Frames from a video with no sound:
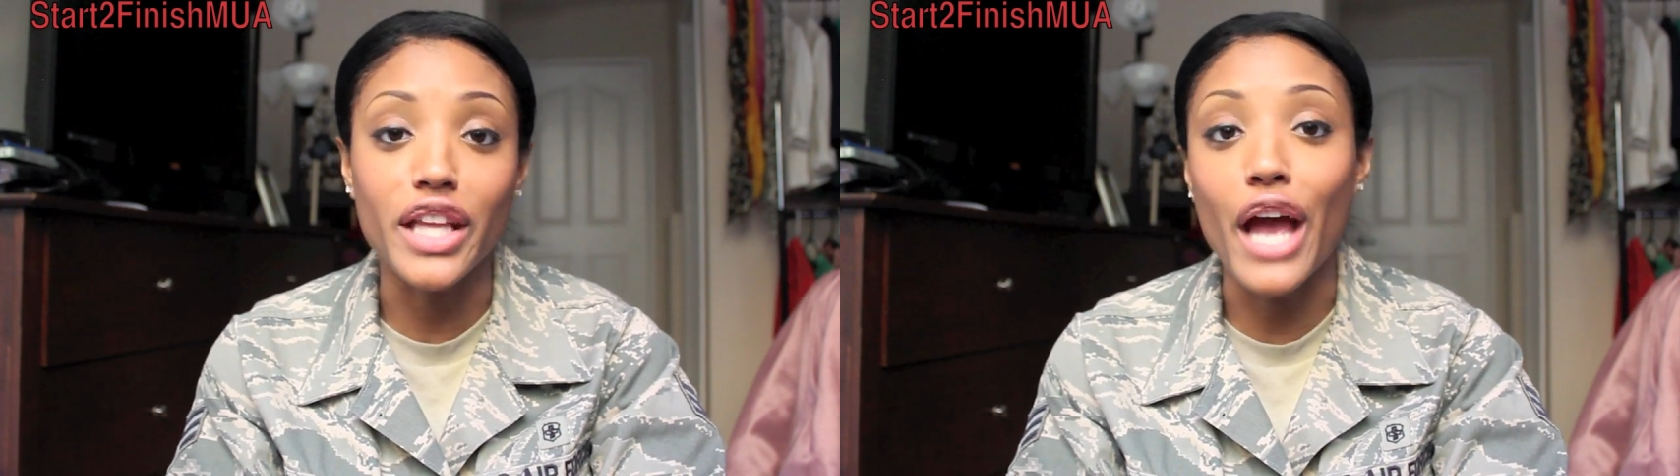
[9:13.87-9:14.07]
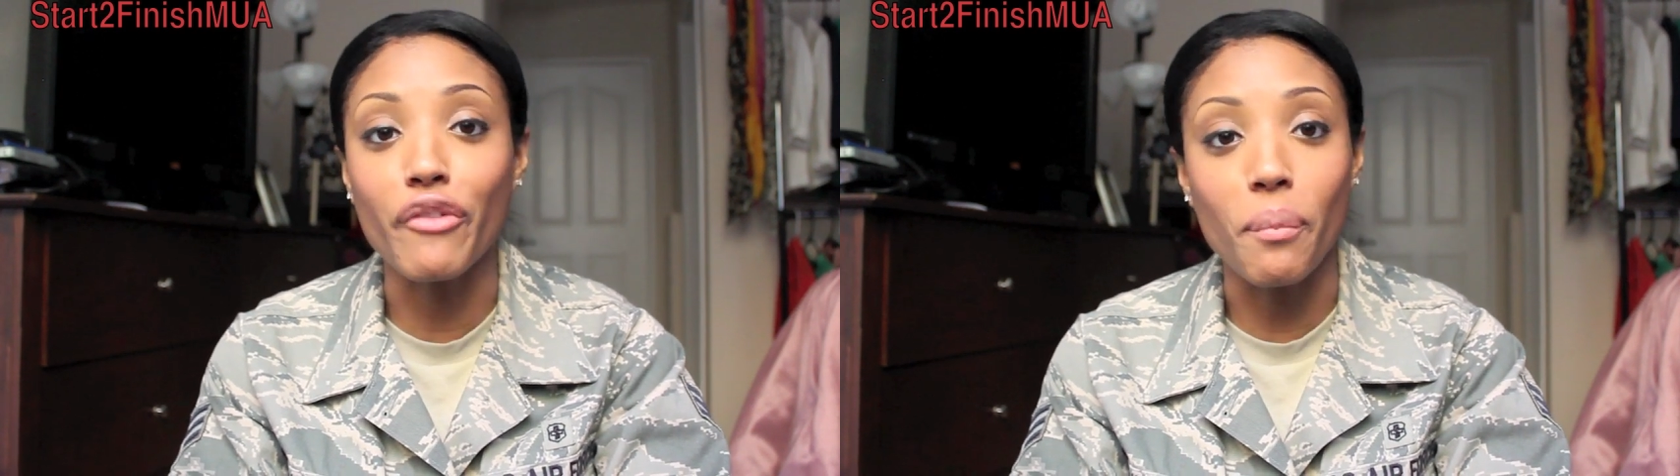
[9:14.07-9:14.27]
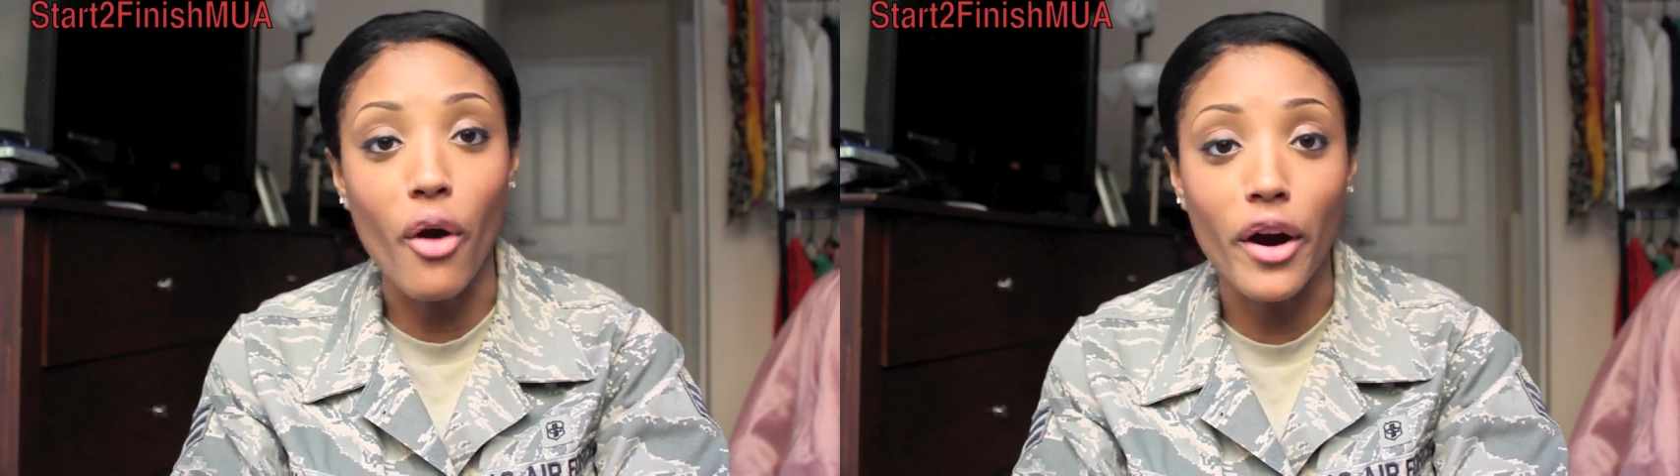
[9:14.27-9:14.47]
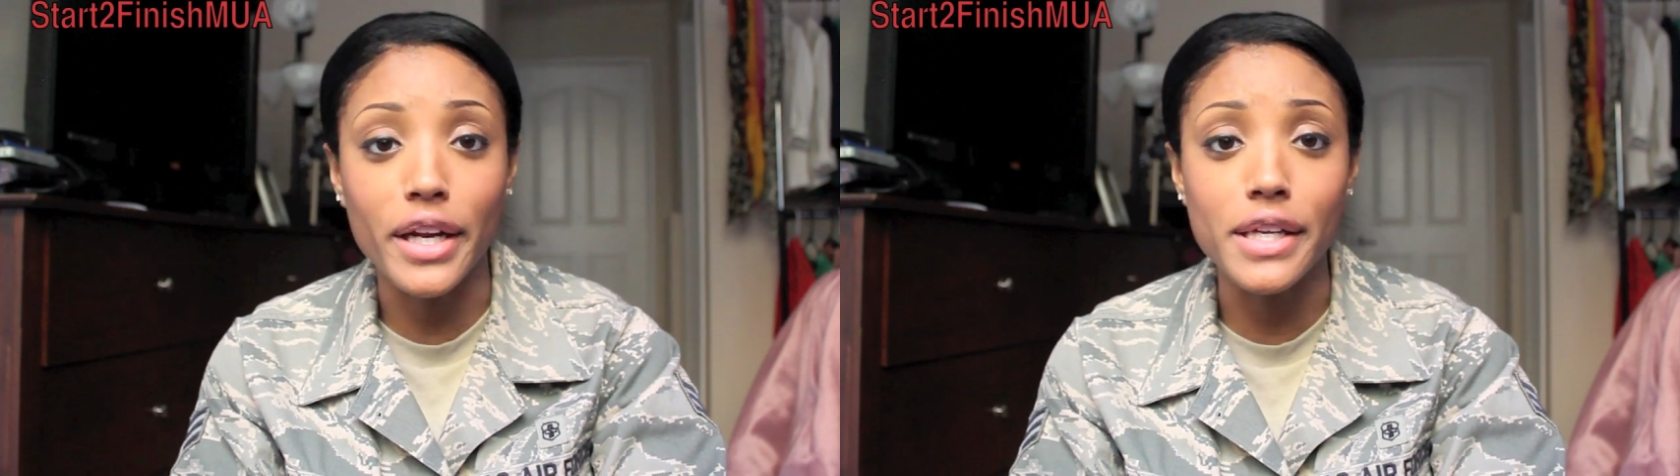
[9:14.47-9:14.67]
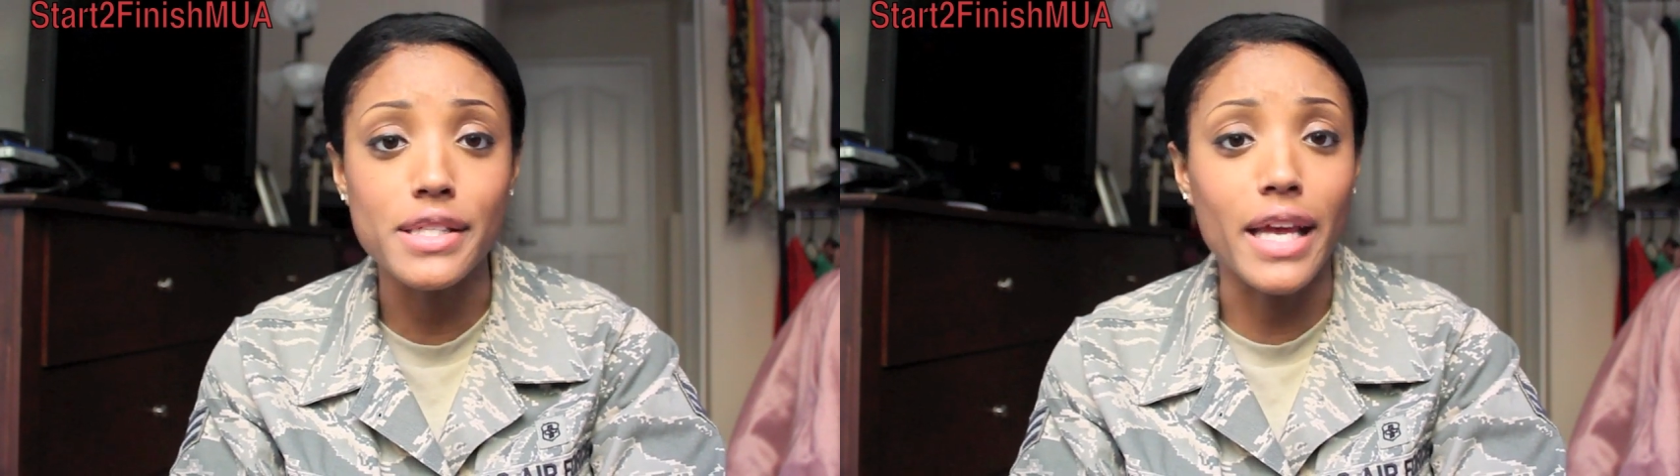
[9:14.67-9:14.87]
they're having
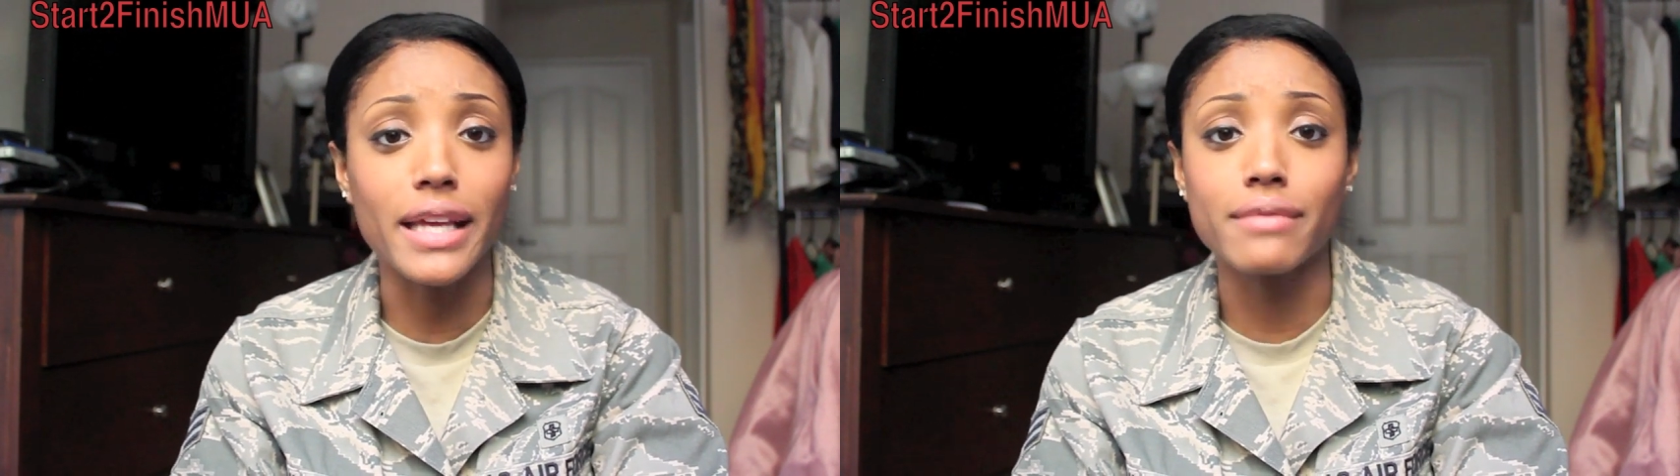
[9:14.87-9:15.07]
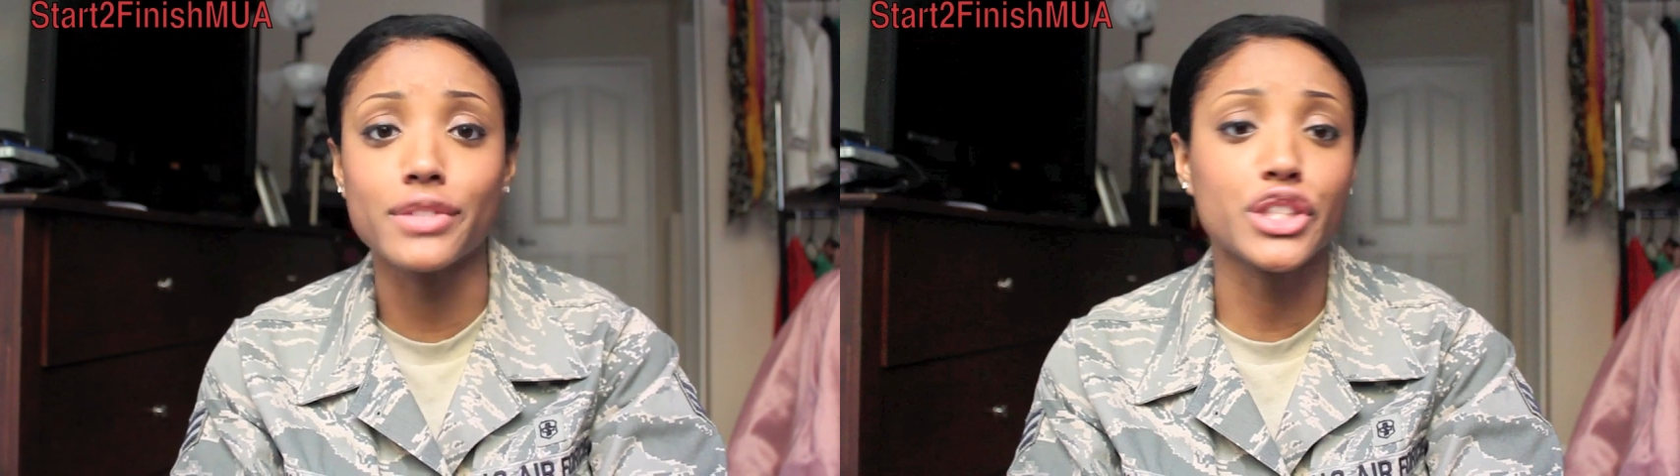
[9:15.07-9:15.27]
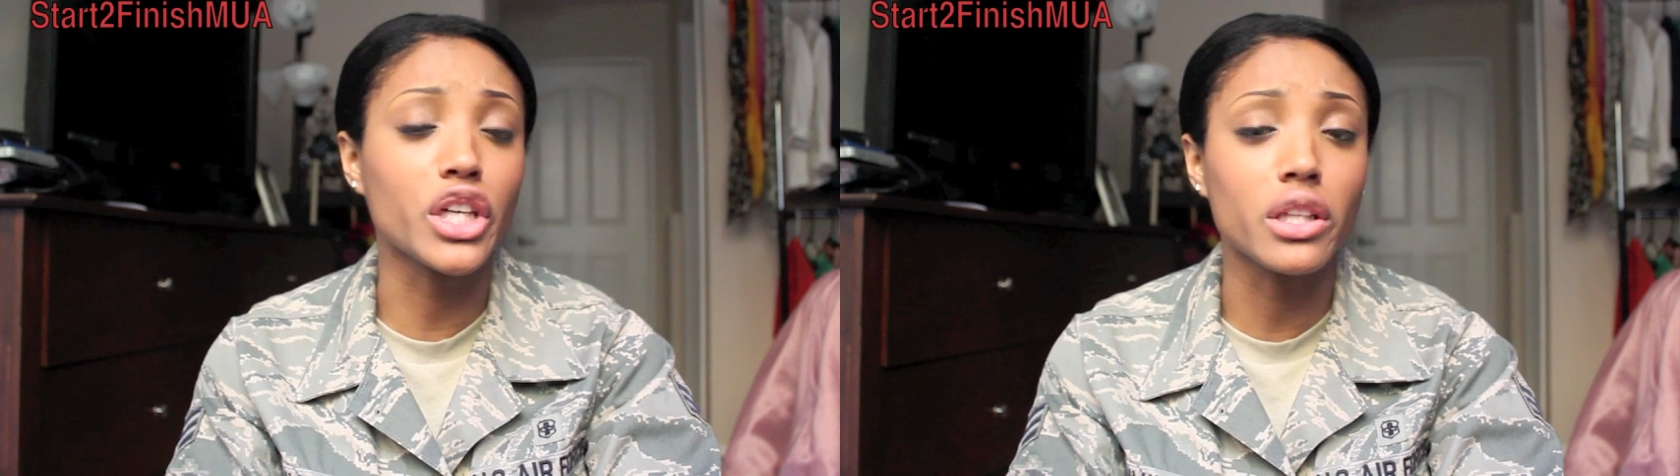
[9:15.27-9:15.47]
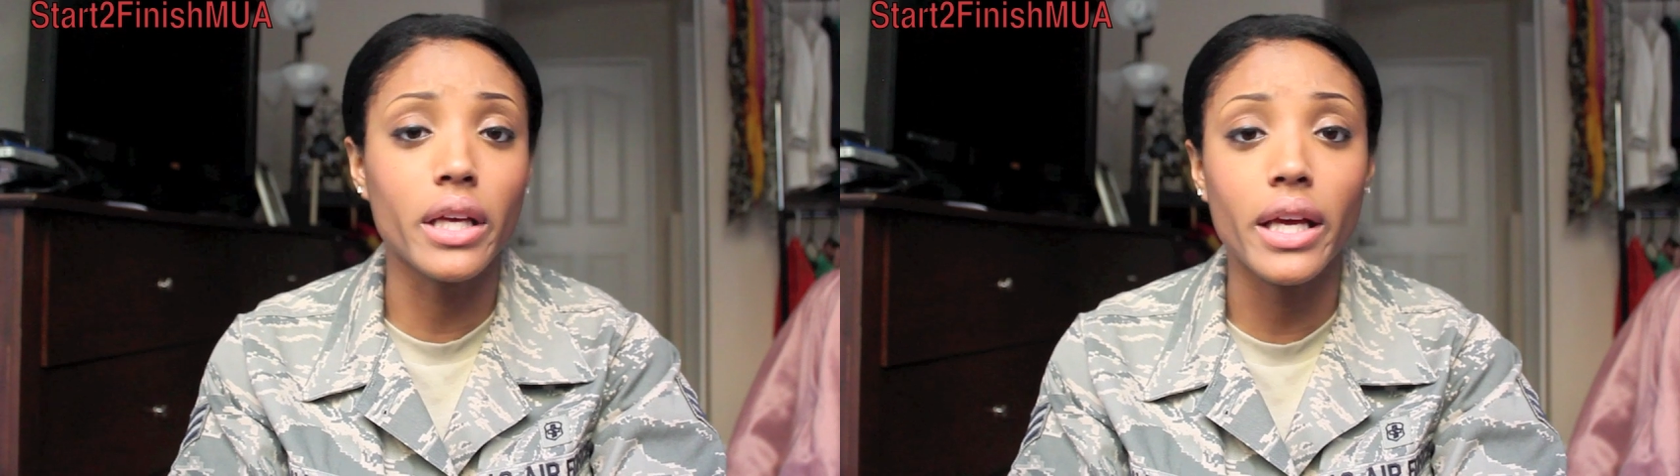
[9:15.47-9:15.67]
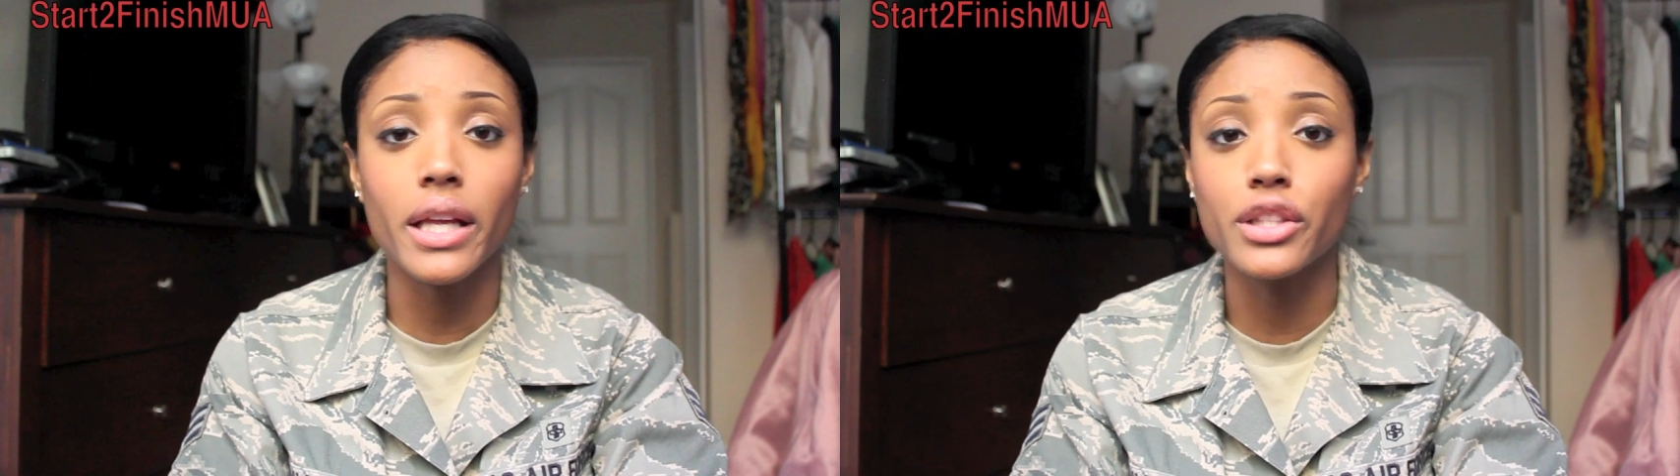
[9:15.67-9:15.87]
parties, they
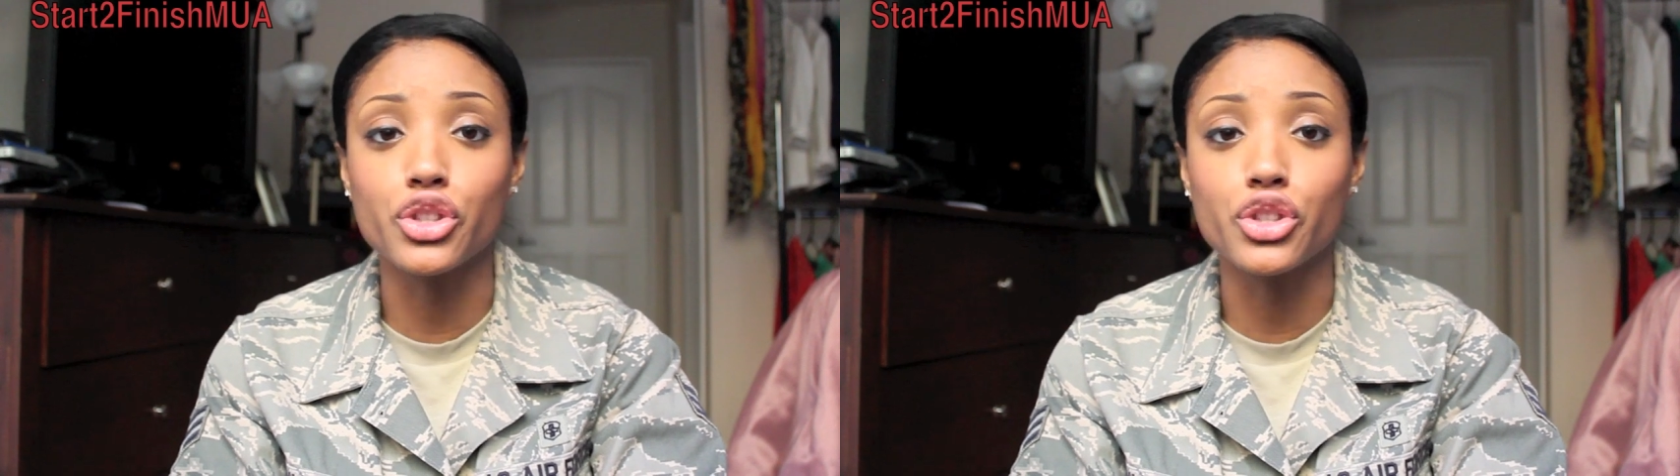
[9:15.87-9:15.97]
chilling,